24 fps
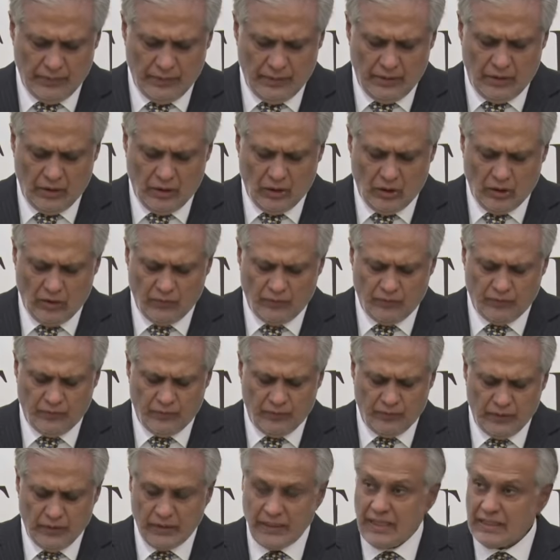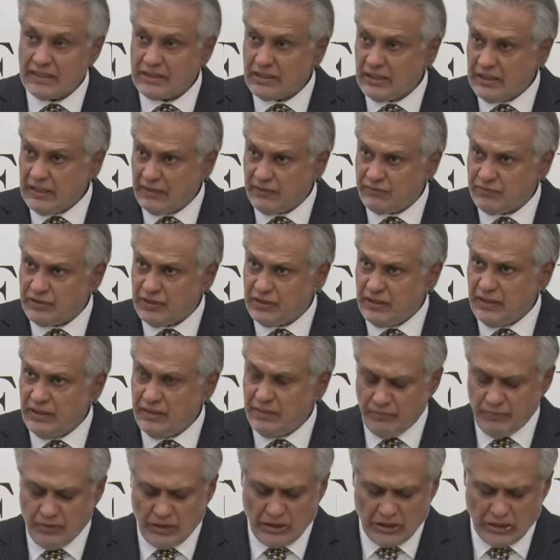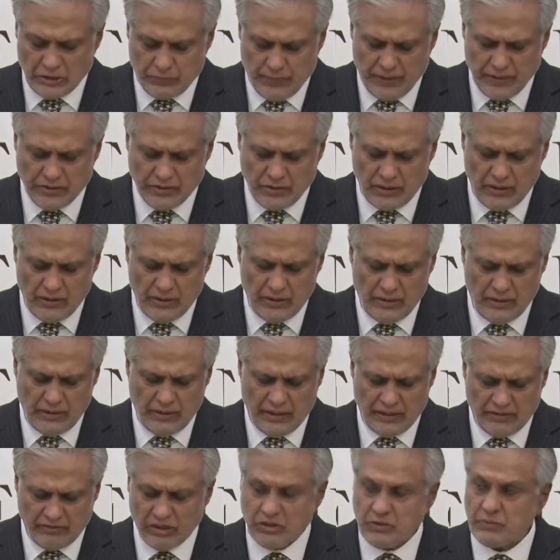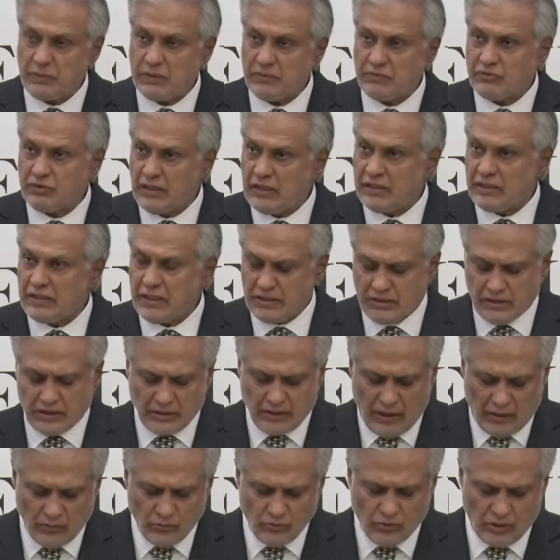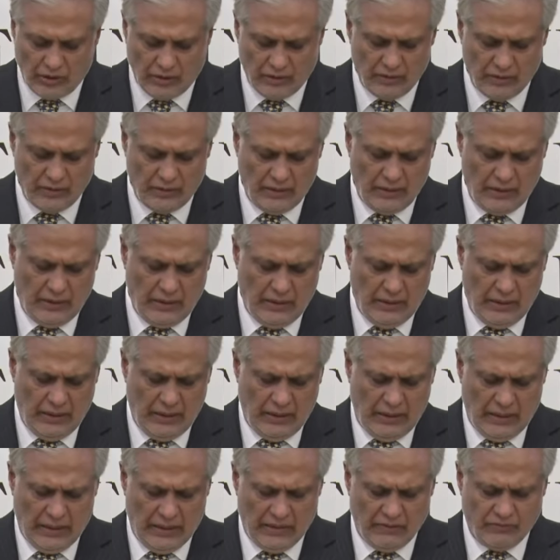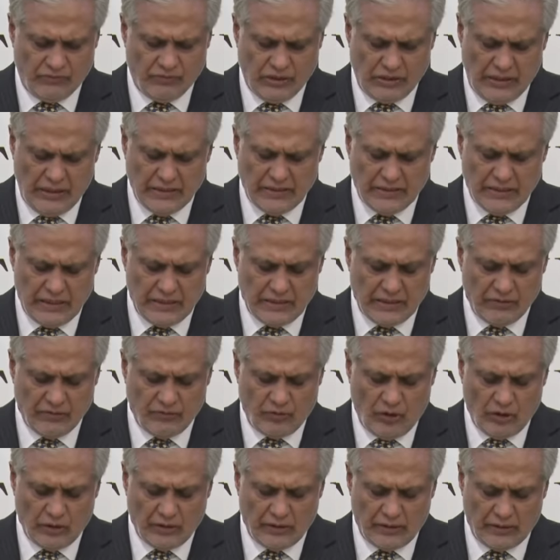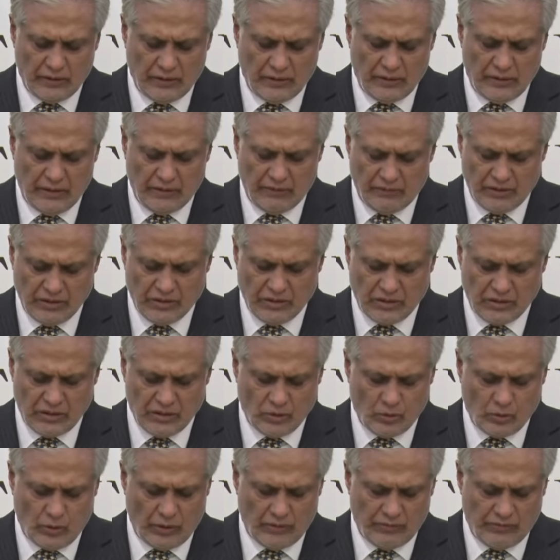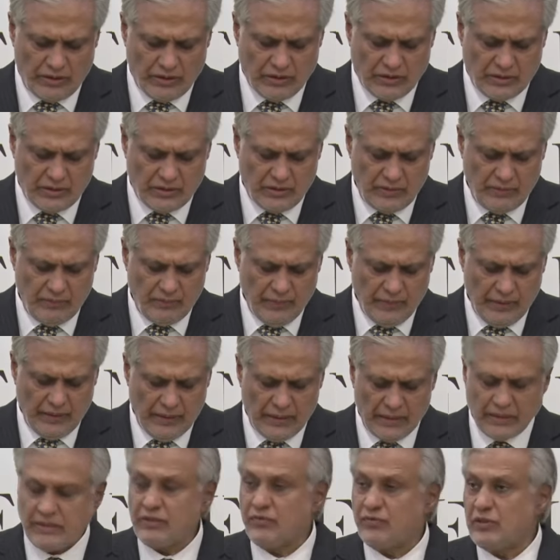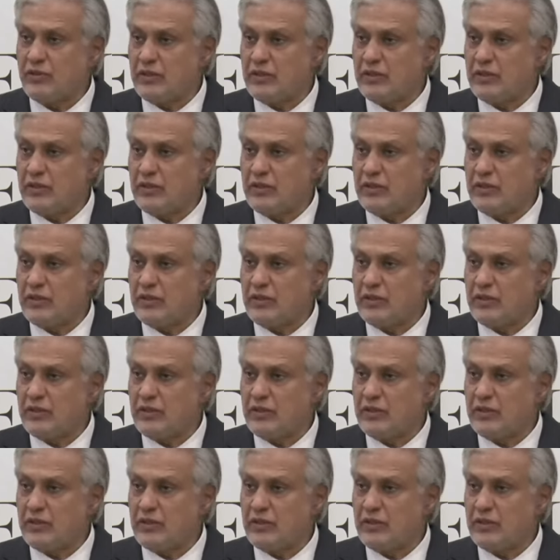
of SAFC, the Special Investment Facilitation Council, in facilitating foreign investors to invest in different